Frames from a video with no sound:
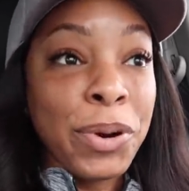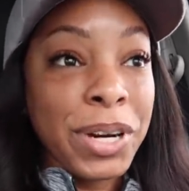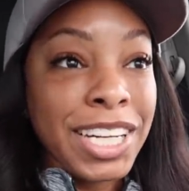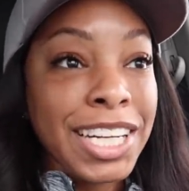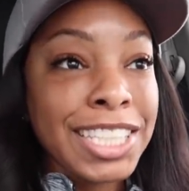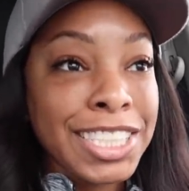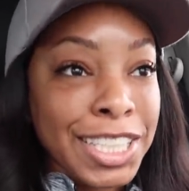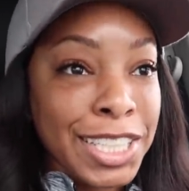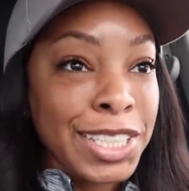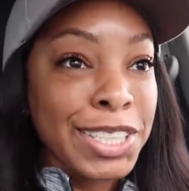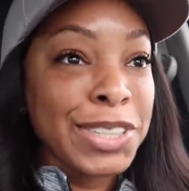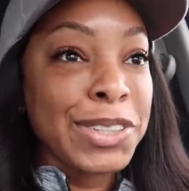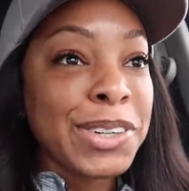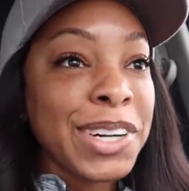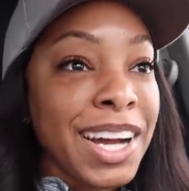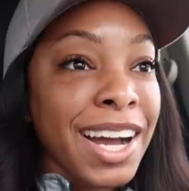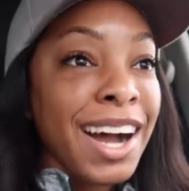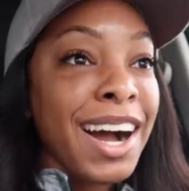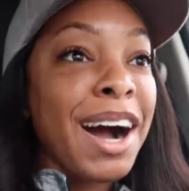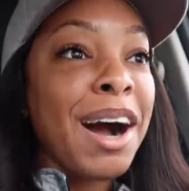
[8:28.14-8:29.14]
42
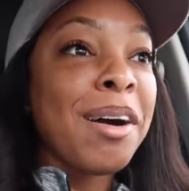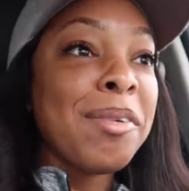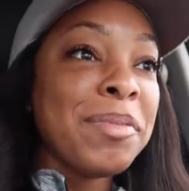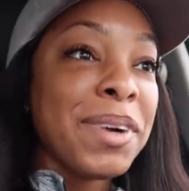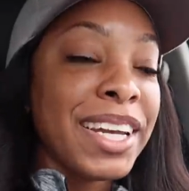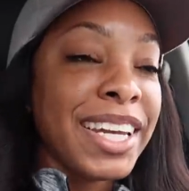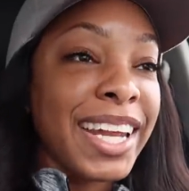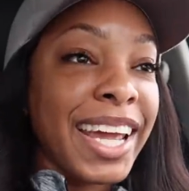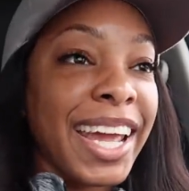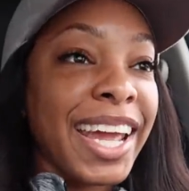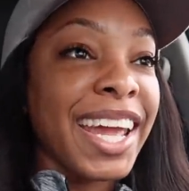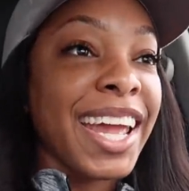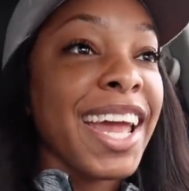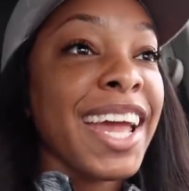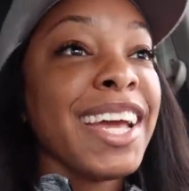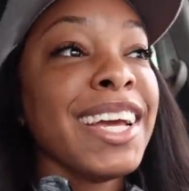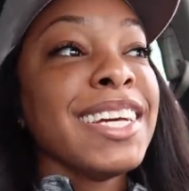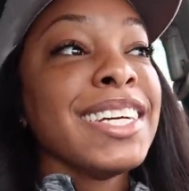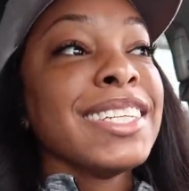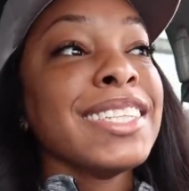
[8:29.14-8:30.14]
on Monday.
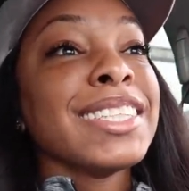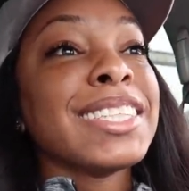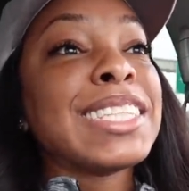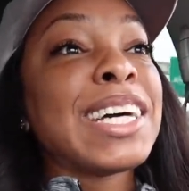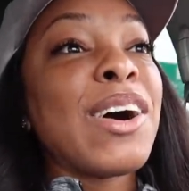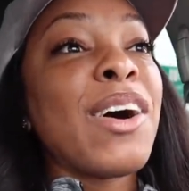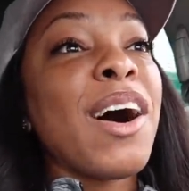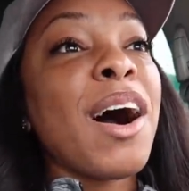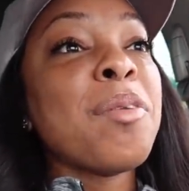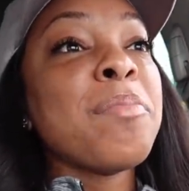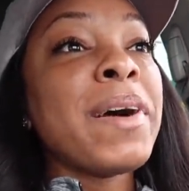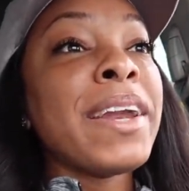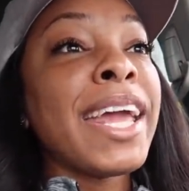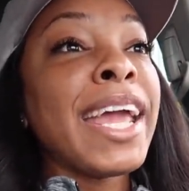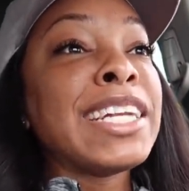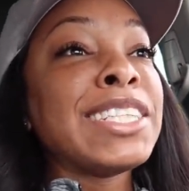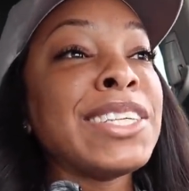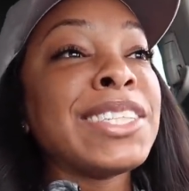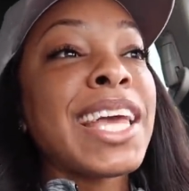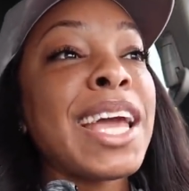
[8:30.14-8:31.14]
So on
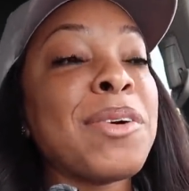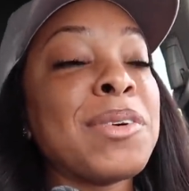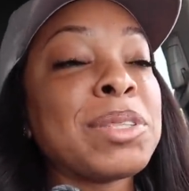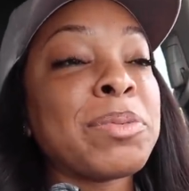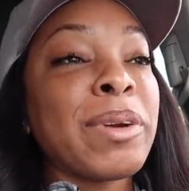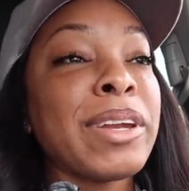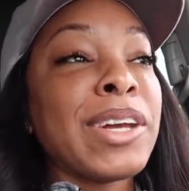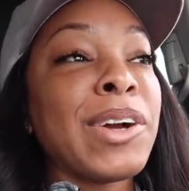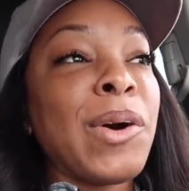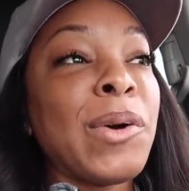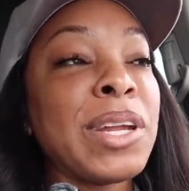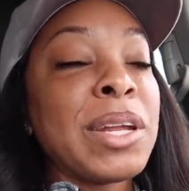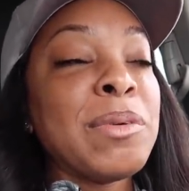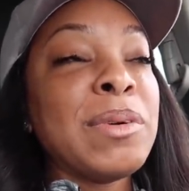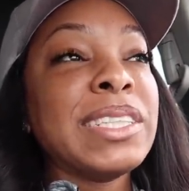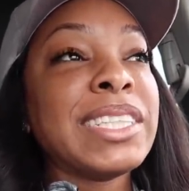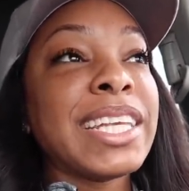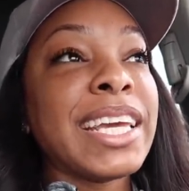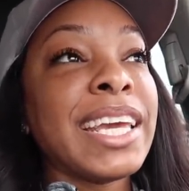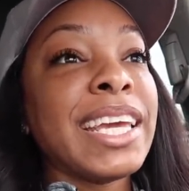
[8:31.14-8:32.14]
Monday and Tuesday, it was pretty cold. It
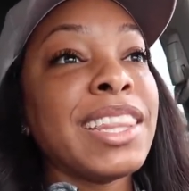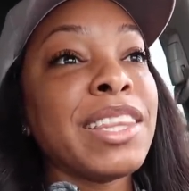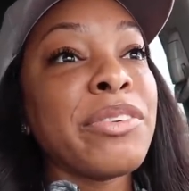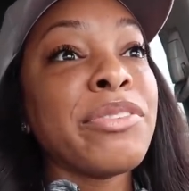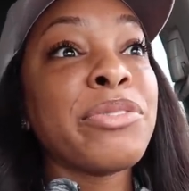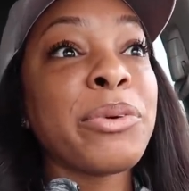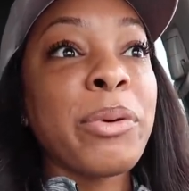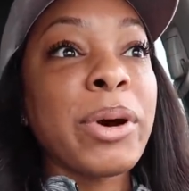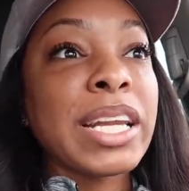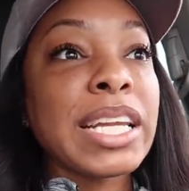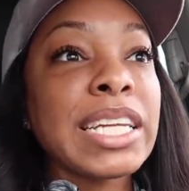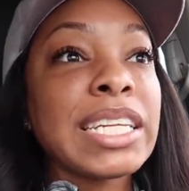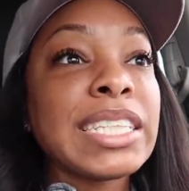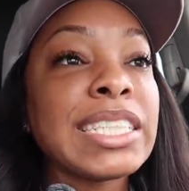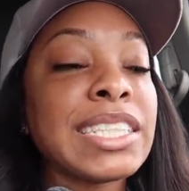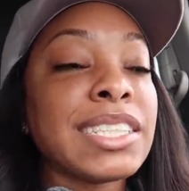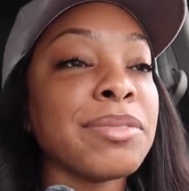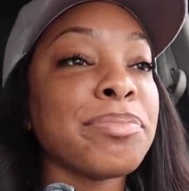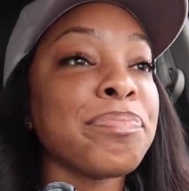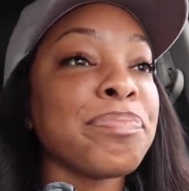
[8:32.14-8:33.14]
was in the
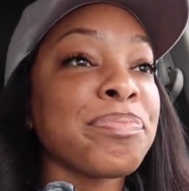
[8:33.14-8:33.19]
40s.